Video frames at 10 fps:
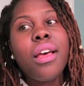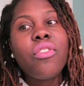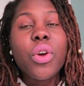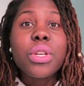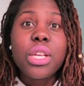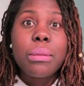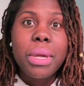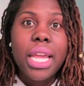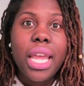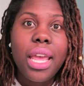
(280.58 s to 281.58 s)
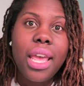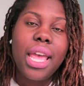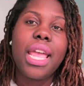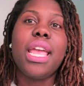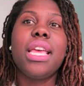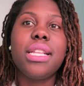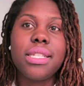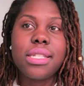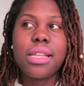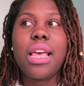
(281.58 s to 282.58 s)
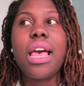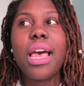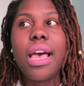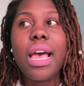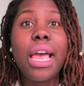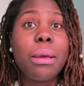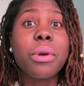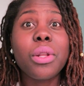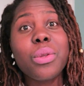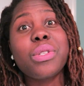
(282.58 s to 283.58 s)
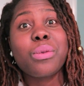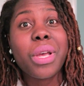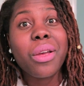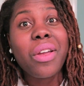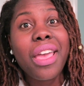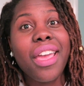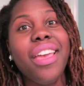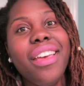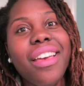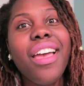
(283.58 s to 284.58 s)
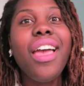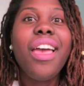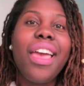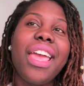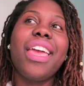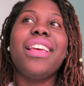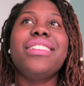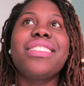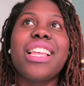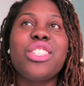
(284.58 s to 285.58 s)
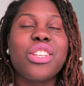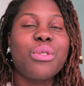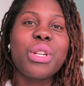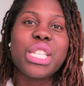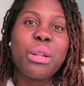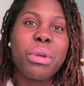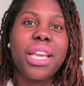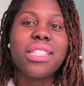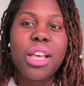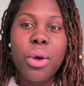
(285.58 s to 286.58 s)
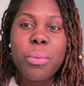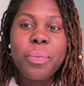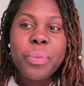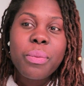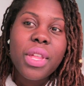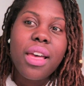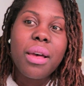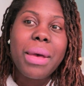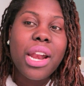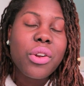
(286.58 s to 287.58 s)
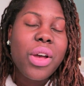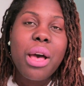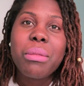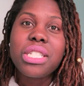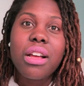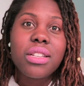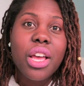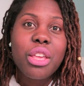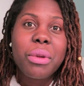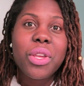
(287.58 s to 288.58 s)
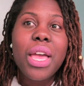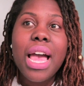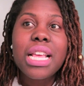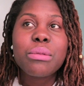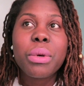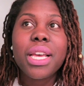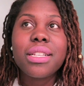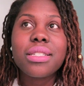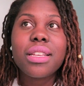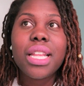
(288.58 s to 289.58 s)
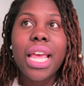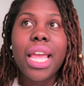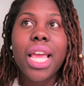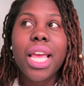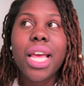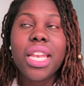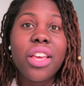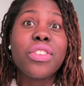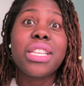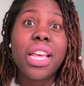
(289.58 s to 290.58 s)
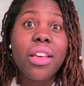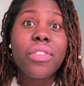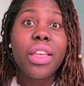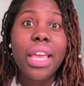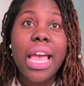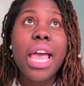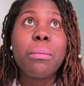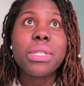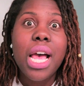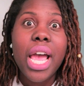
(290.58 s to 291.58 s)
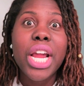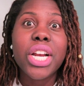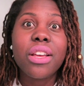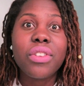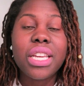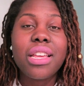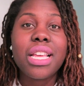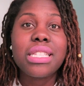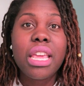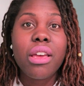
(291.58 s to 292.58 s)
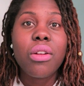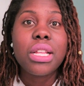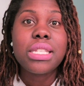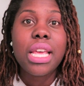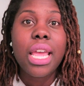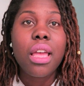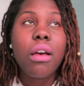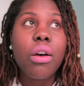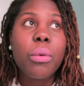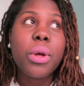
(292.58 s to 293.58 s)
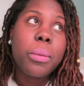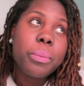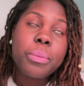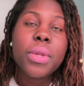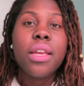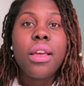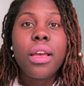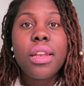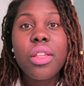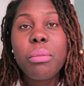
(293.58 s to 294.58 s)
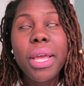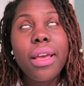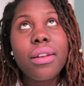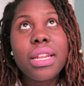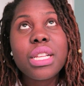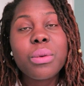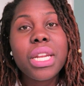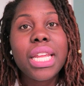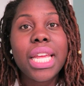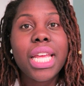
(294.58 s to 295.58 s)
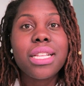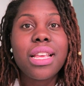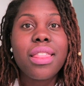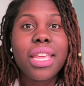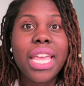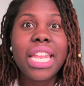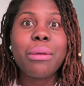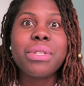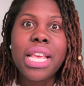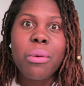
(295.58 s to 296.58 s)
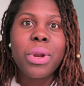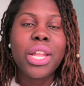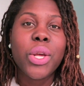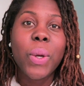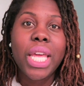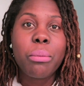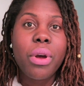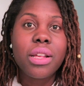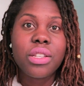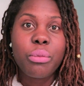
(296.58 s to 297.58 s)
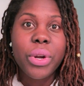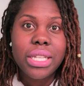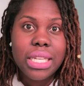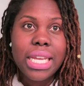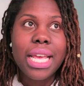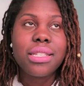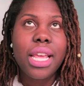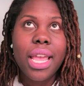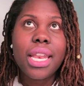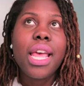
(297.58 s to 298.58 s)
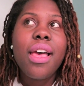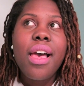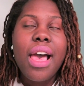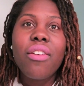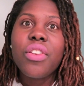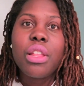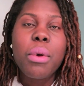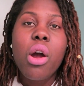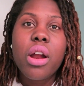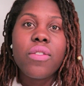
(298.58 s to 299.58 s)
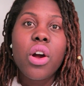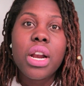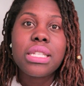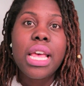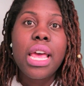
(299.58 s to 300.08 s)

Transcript: focus on me, and I am going to lose this weight, okay? And that's just what it's going to be. So I don't know how much I'll document you guys, but like, enough is enough. Like, I'm tired of looking at that scale and saying, oh well, another pound, it is what it is, and then getting upset when I don't get a positive pregnancy test. And I feel in my heart of hearts